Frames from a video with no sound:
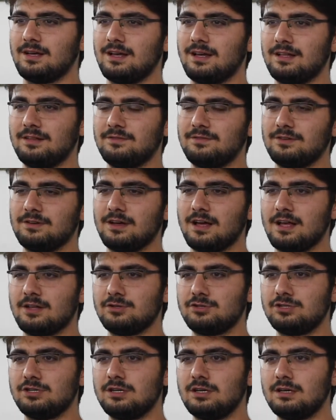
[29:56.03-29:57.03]
hand for a
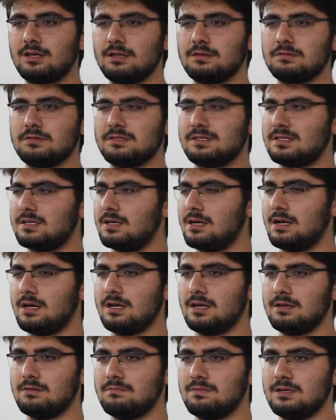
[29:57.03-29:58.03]
handshake. And this
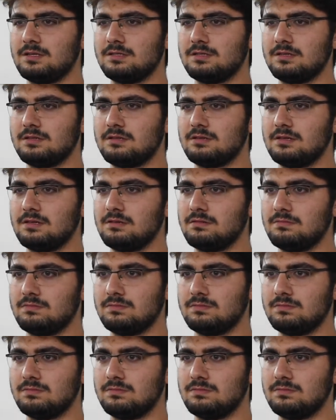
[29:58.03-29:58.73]
guy basically,